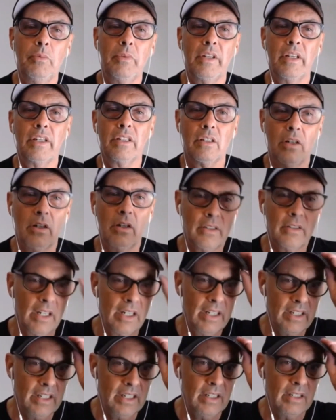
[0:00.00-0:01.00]
They're starting to
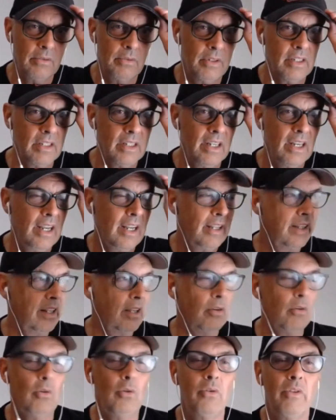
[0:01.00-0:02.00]
listen to us that all